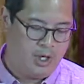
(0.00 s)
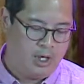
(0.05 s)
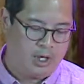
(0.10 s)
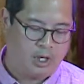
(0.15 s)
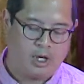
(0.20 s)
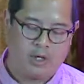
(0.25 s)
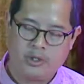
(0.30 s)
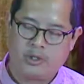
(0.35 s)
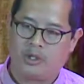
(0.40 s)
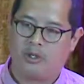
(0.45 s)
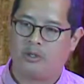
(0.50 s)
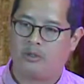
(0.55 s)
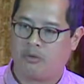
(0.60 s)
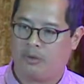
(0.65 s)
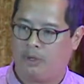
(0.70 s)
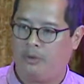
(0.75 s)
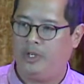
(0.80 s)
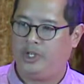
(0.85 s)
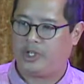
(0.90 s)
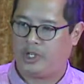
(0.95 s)
Culture is
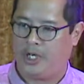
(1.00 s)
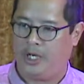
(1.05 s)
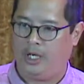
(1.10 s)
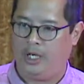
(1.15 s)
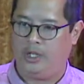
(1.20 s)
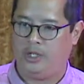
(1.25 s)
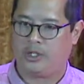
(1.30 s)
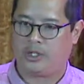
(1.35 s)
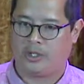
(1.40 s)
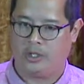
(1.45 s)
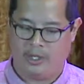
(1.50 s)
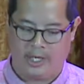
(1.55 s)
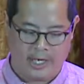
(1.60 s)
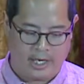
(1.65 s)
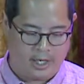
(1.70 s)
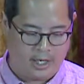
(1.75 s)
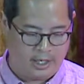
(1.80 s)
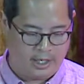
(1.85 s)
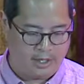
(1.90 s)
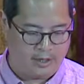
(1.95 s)
where we change the
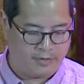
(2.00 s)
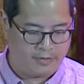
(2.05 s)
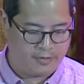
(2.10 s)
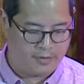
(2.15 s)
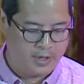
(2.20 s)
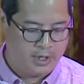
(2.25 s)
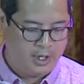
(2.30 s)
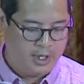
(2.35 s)
narrative.